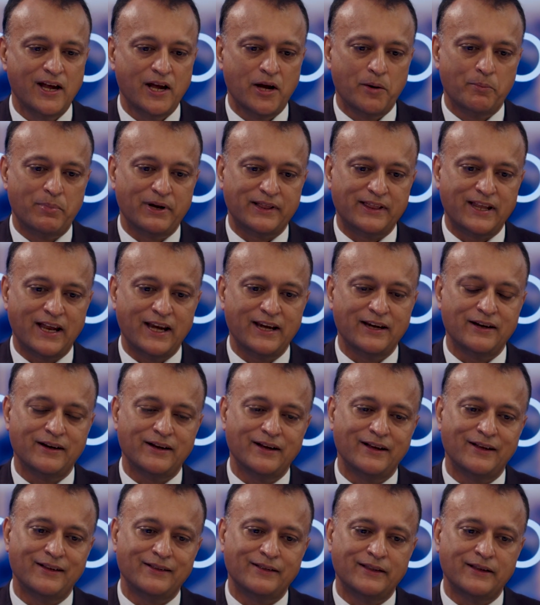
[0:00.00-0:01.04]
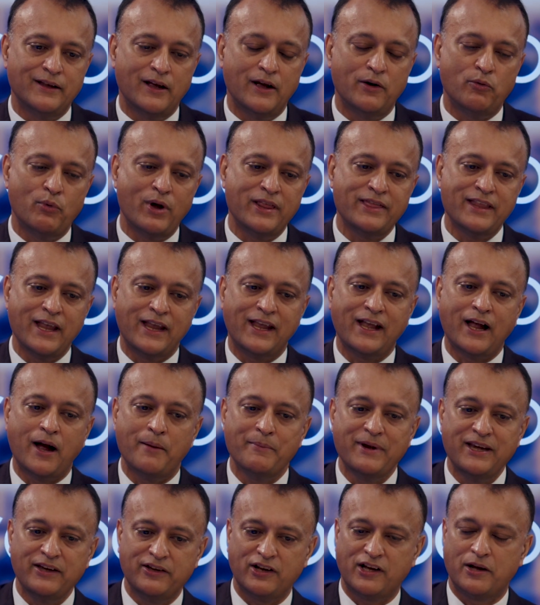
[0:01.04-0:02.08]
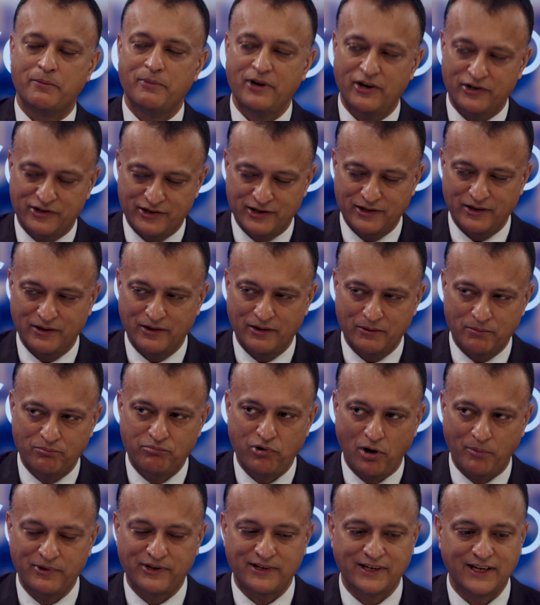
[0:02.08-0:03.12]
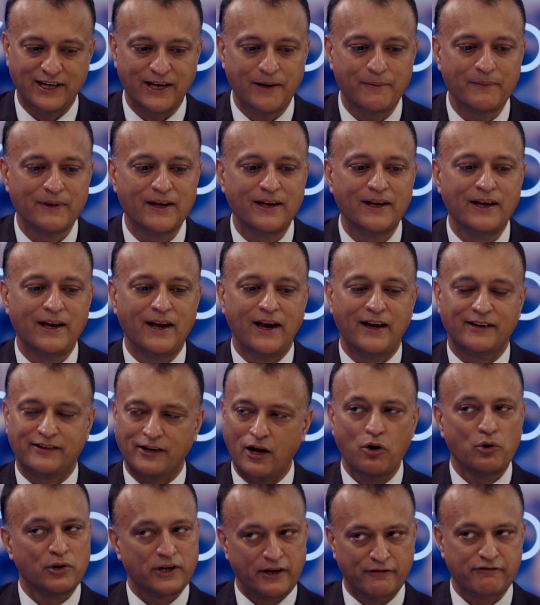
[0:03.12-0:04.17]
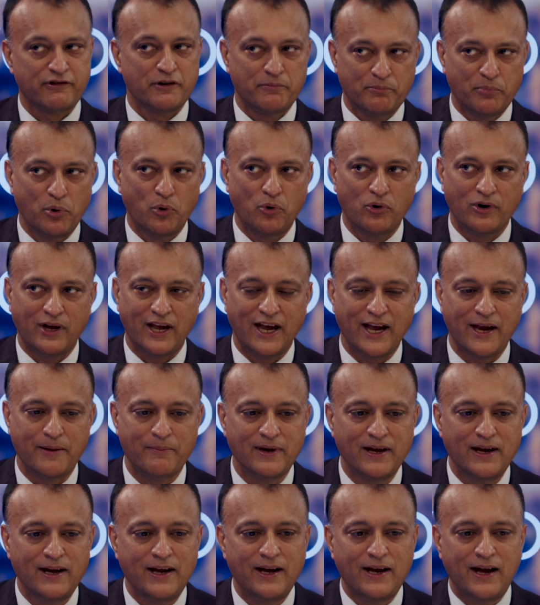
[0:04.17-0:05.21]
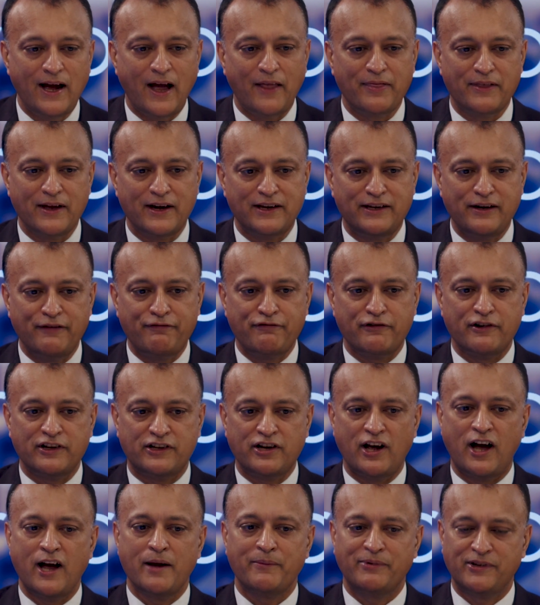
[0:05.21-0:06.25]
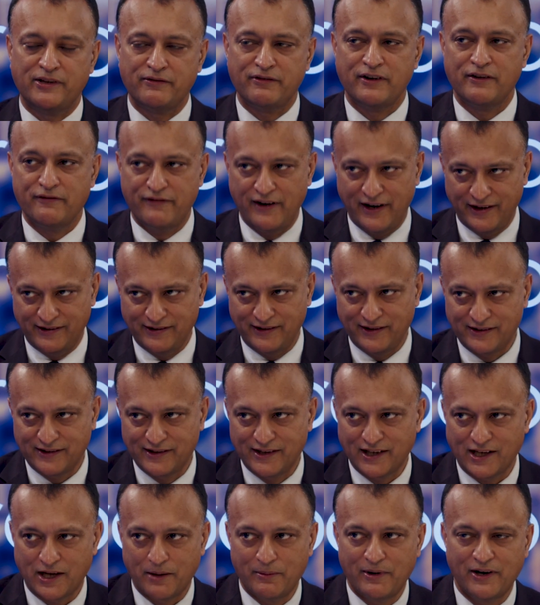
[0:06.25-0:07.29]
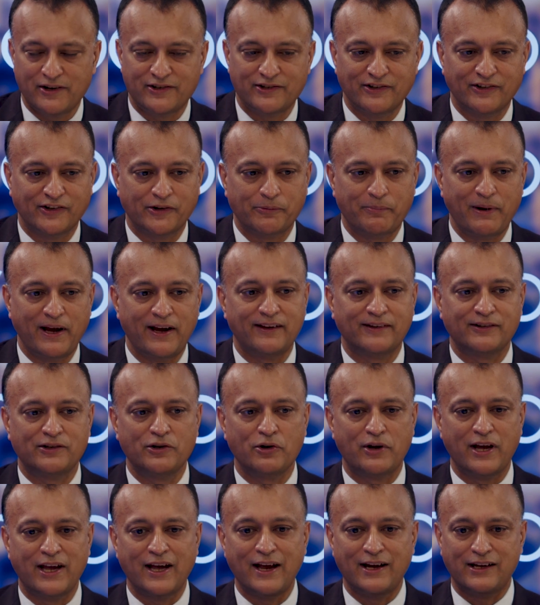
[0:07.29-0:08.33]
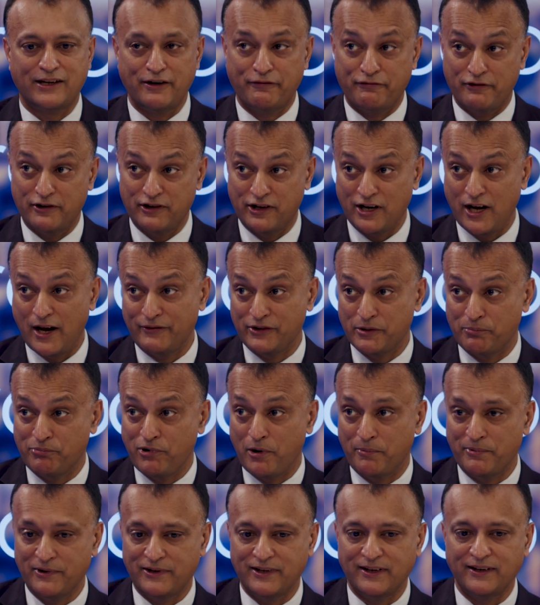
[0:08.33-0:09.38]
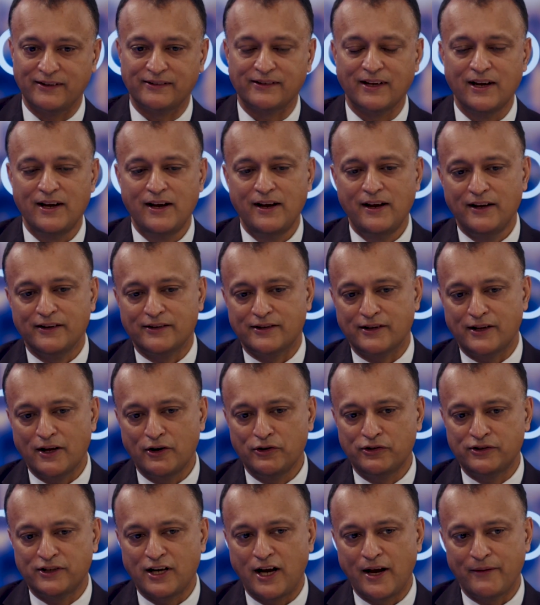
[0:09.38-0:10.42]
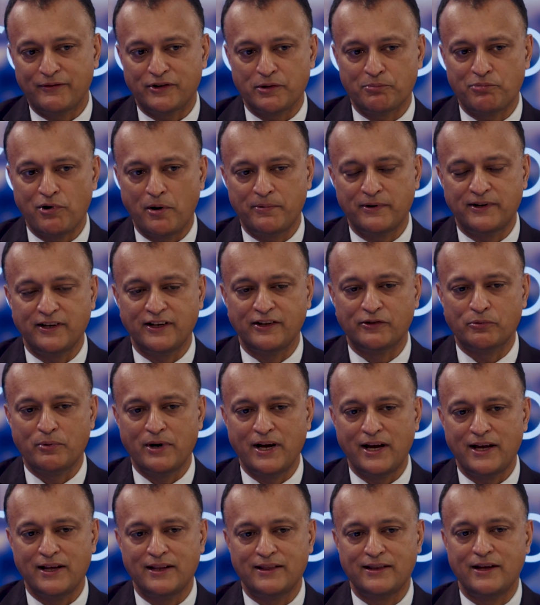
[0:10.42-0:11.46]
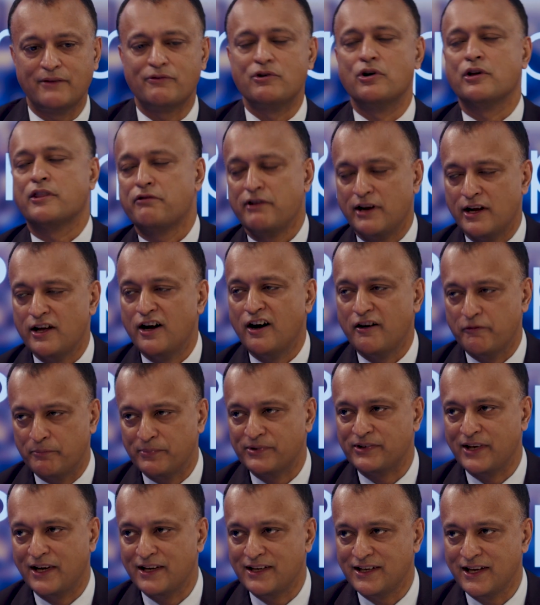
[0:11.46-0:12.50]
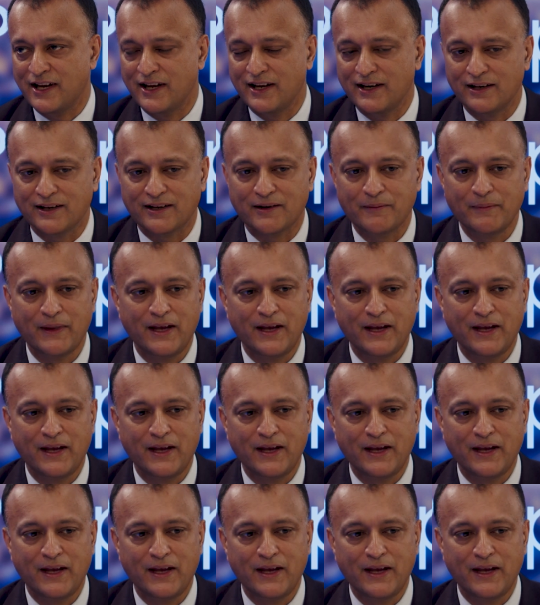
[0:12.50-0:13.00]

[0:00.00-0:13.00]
But then when they come into commercial property, it's a whole different ball game. And there are different types of investors in the commercial space looking at different types of properties. So those types of properties where they've got 3.5% yield,